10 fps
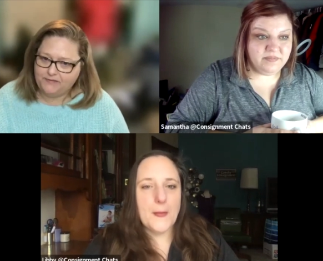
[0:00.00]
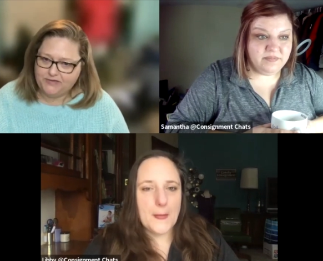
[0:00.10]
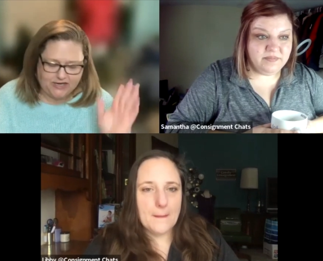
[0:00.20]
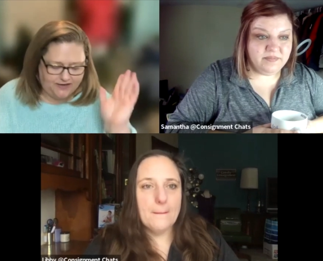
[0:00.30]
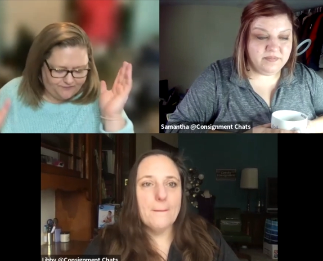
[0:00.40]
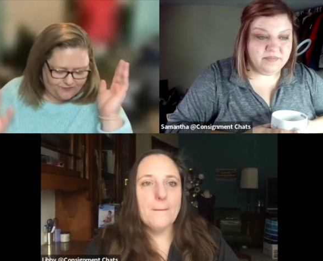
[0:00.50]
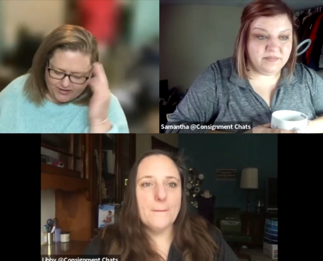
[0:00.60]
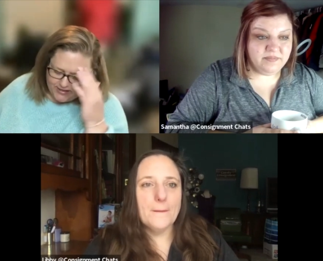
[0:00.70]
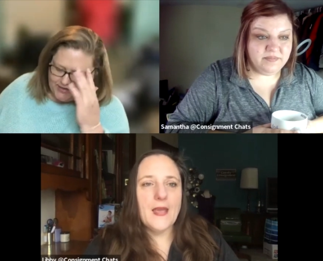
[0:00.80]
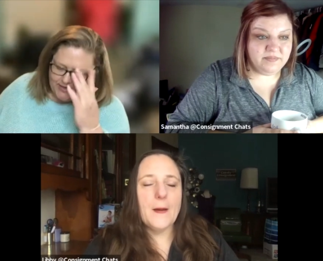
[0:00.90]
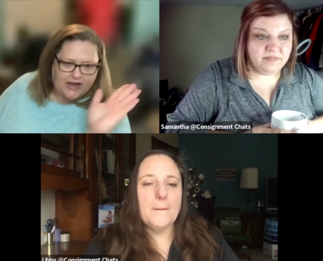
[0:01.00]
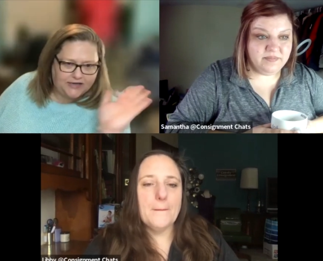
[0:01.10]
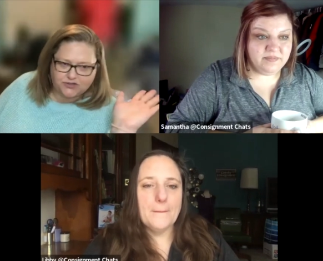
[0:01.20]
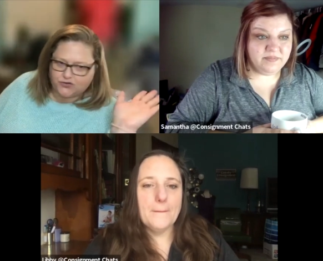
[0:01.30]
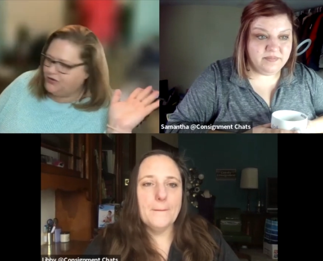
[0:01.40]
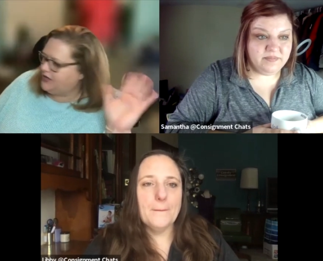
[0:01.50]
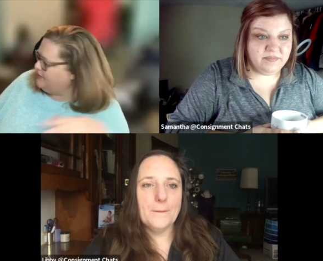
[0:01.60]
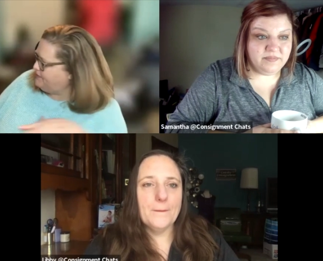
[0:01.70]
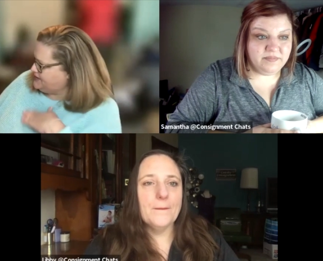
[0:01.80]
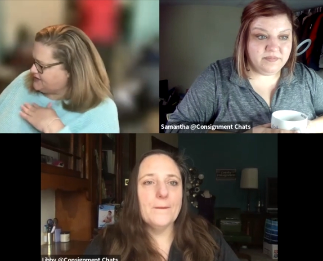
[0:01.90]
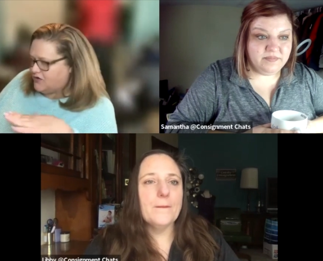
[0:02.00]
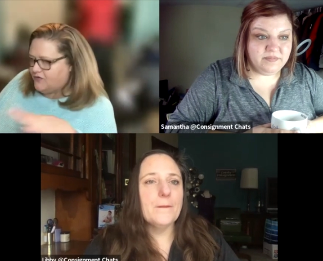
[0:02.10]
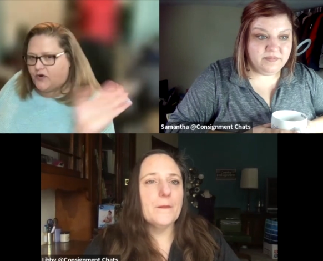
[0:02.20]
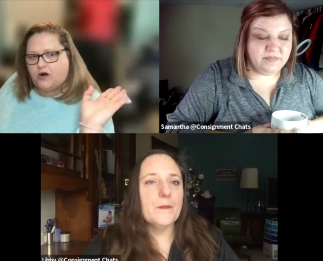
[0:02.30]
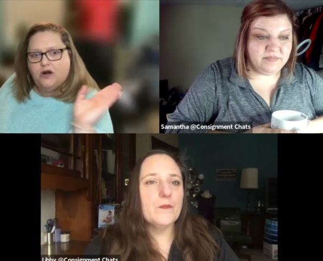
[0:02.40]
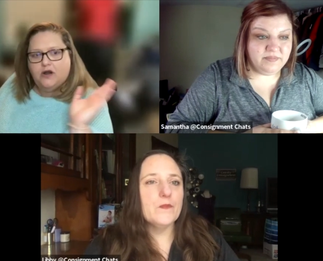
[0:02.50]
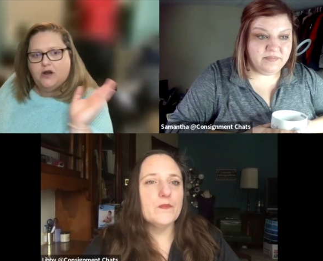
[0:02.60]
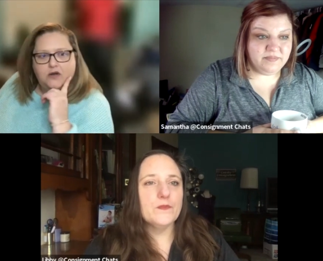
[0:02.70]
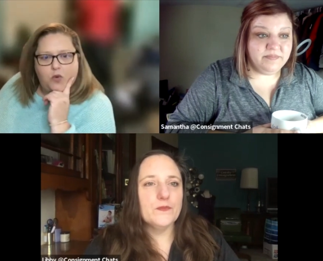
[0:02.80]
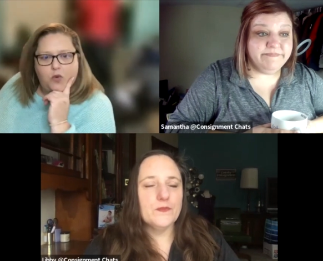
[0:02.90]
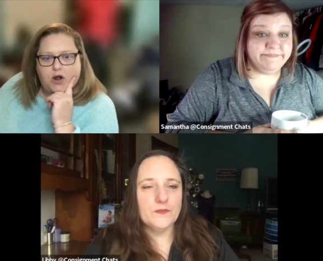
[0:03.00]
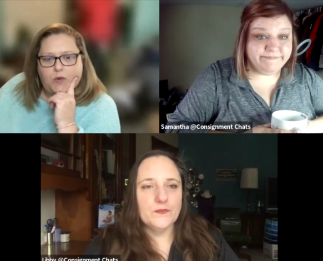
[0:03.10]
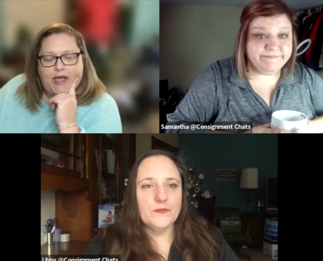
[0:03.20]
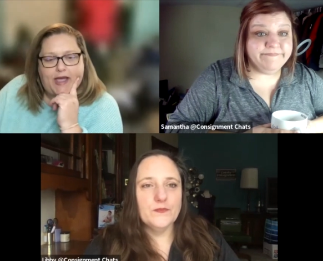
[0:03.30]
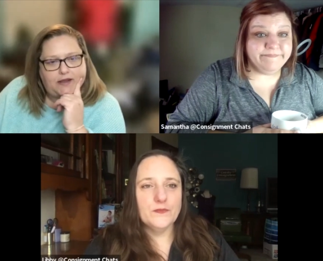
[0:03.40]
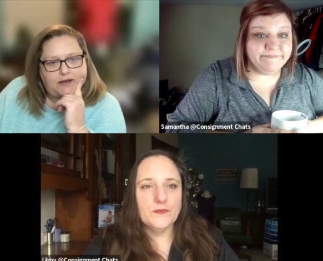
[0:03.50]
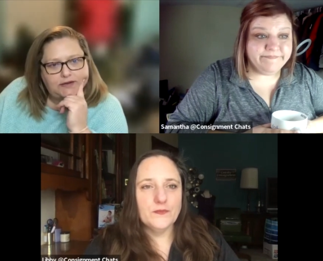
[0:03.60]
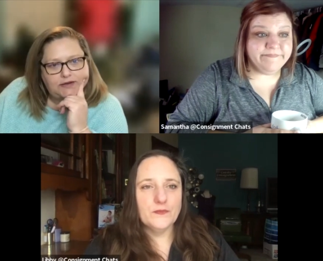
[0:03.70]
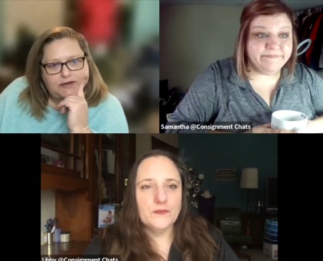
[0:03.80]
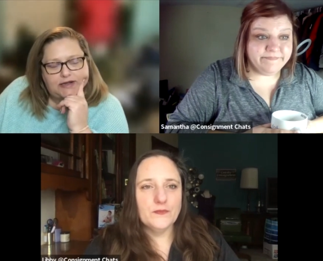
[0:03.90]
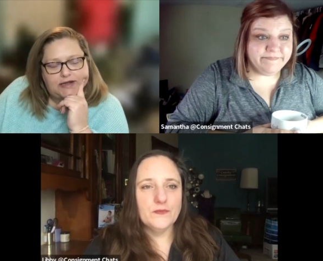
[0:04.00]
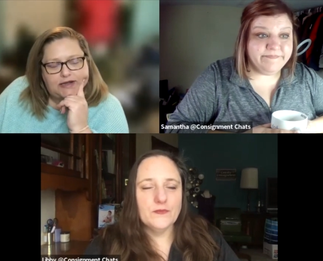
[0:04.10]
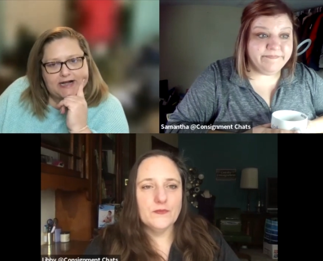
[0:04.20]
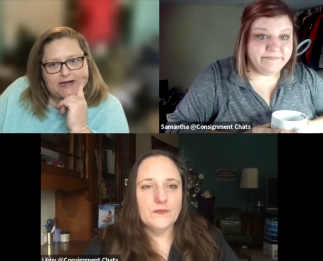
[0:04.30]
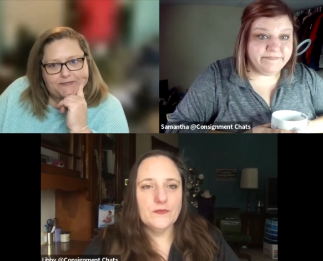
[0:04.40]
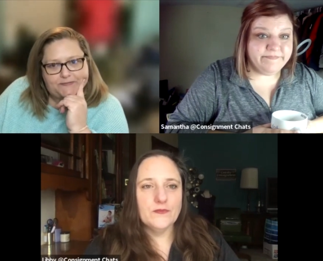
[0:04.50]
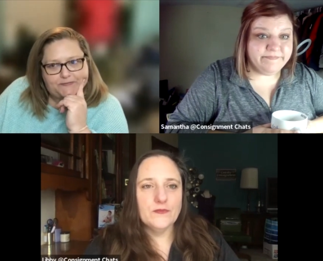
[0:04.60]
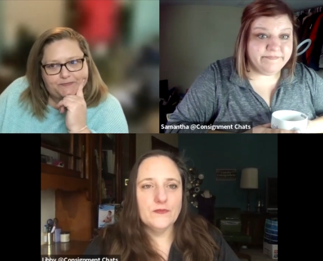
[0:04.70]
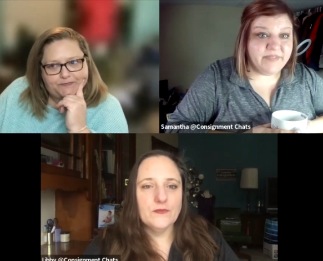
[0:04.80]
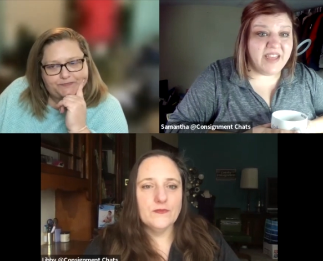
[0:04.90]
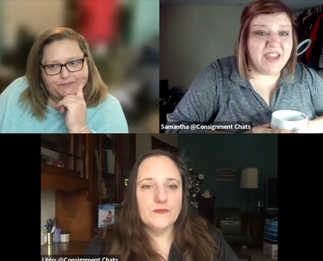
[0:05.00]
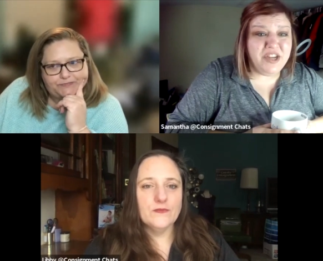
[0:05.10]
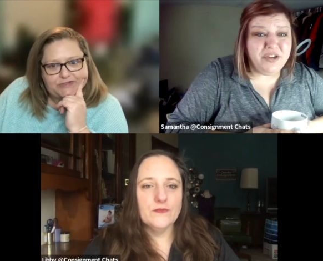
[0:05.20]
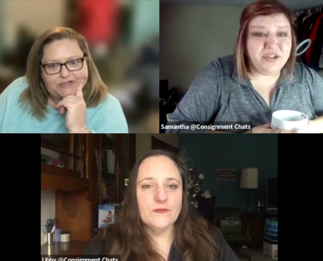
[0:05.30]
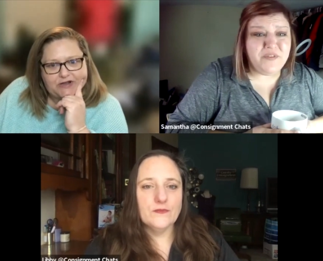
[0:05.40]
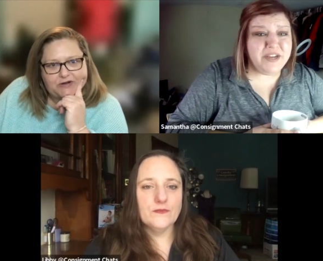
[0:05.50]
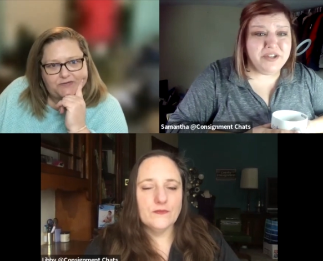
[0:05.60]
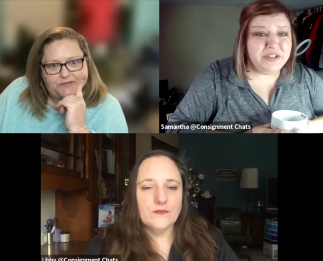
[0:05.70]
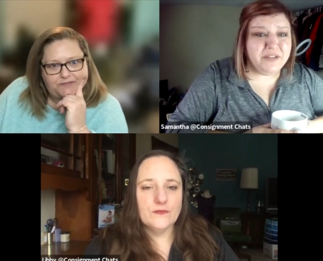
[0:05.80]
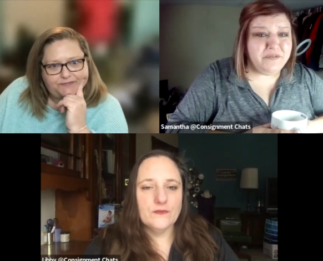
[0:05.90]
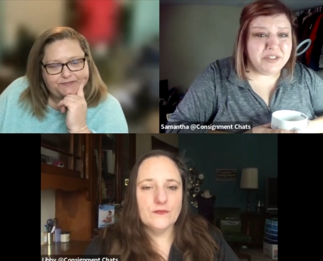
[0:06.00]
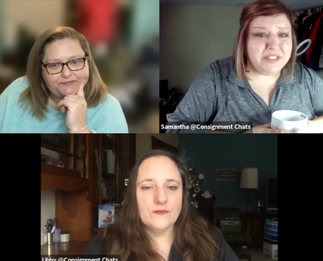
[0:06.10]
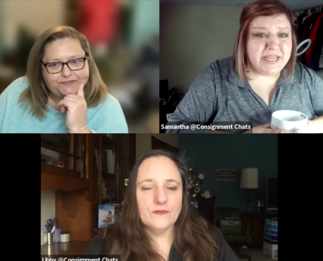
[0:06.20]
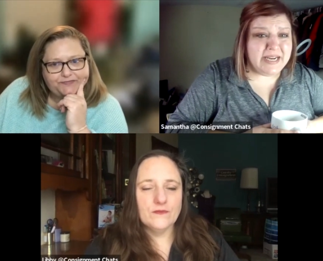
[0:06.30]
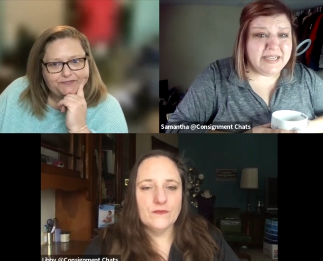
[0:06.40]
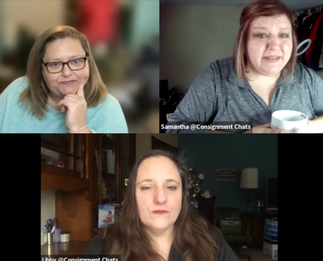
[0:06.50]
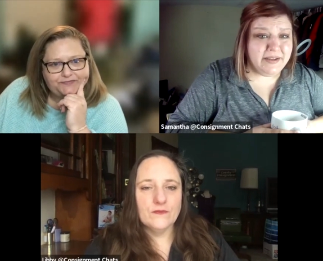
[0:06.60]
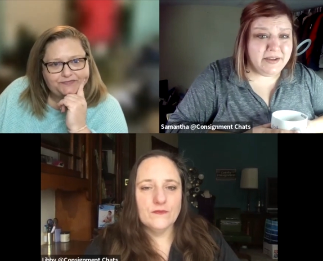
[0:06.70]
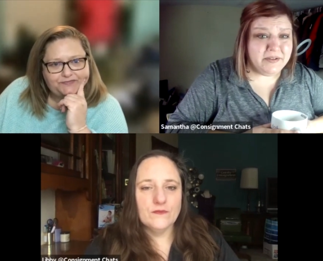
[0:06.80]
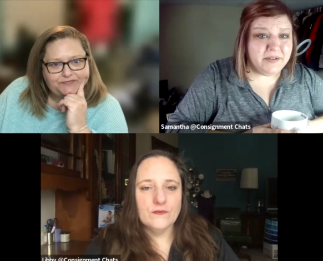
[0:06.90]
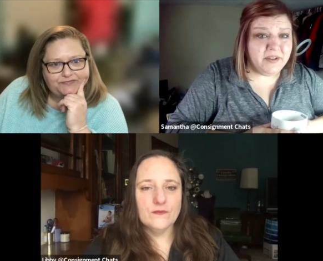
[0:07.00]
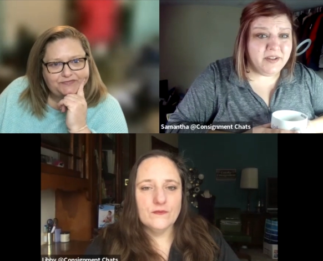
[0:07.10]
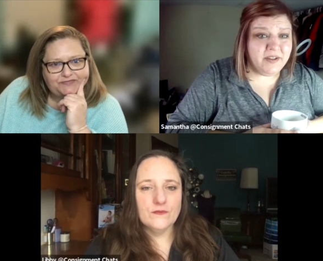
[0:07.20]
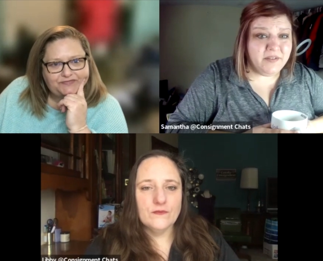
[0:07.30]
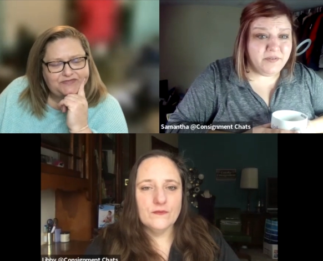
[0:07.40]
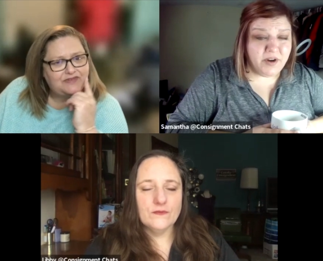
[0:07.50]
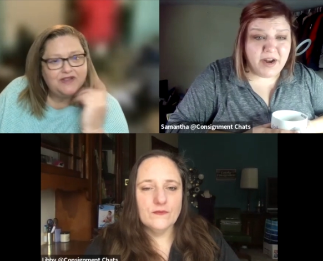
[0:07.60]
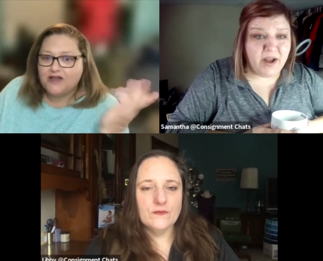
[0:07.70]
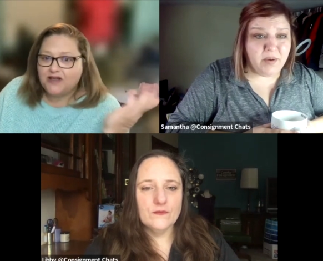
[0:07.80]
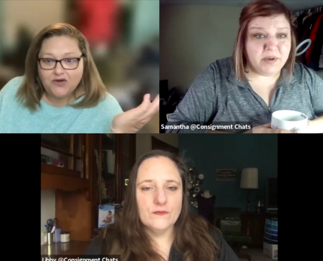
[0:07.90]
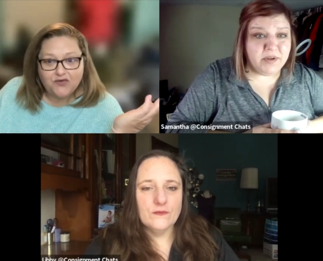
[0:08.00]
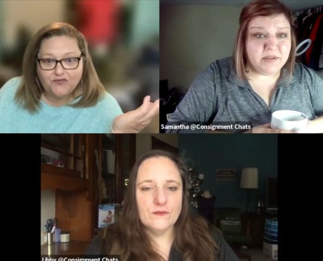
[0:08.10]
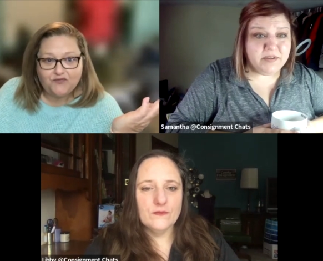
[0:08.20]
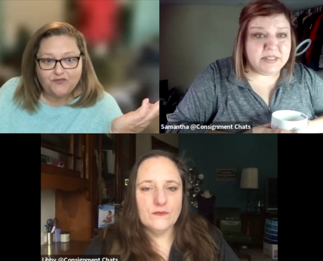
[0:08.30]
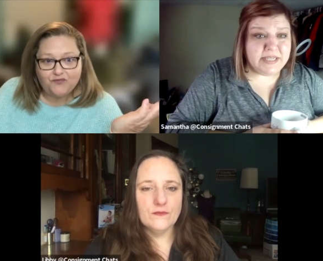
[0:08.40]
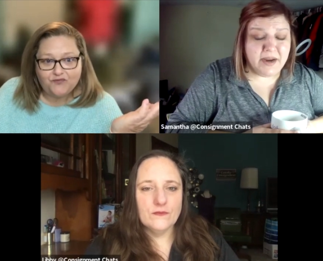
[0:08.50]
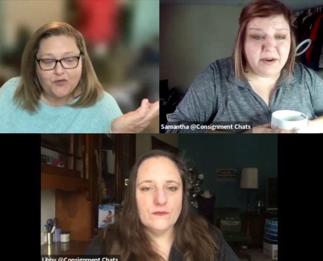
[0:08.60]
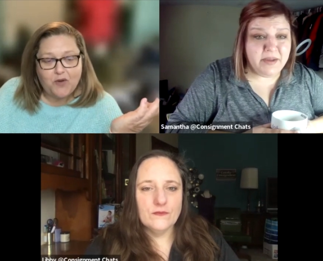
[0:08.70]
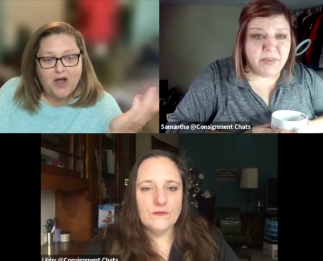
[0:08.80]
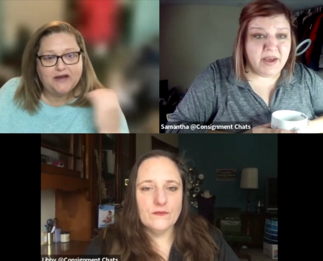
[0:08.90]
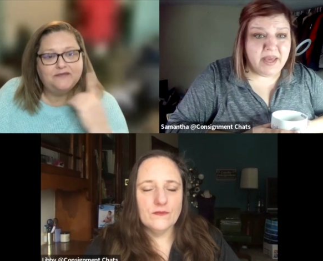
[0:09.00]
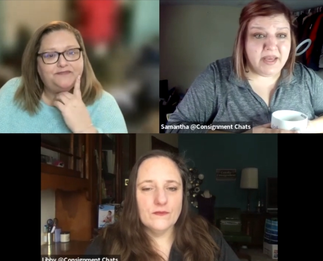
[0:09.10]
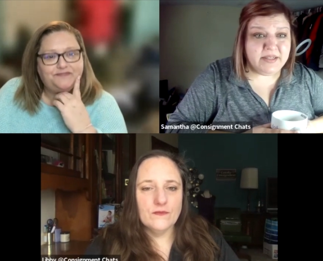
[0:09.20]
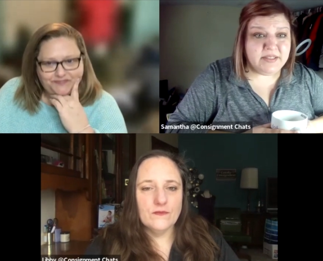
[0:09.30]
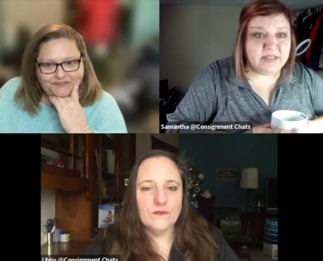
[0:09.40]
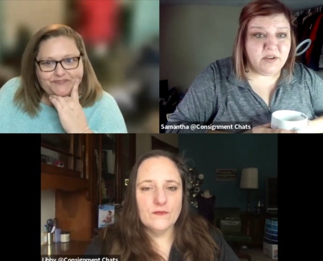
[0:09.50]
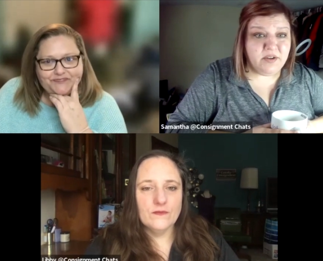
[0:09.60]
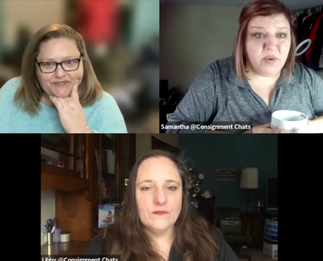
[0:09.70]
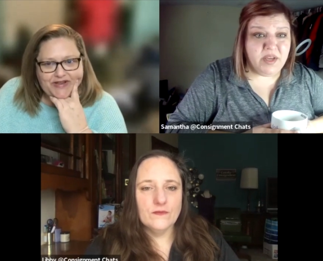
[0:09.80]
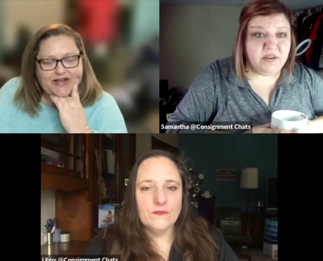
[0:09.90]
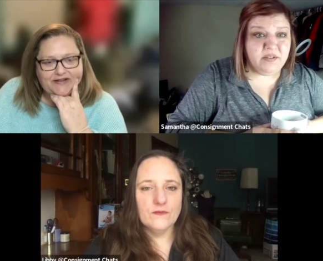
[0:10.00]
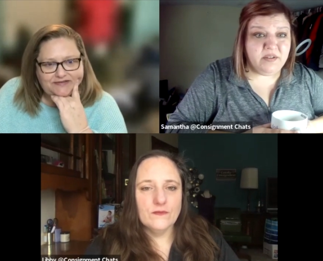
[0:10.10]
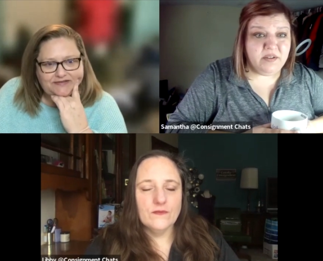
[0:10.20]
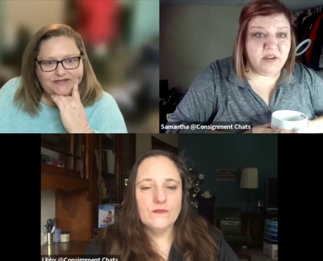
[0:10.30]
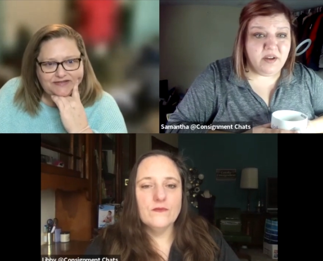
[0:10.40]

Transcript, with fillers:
Speaker 1: done. Forget it. I screwed up. It's over. Walk away. Um, and then
Speaker 2: you just find yourself just standing there for an hour, staring at buckets, going,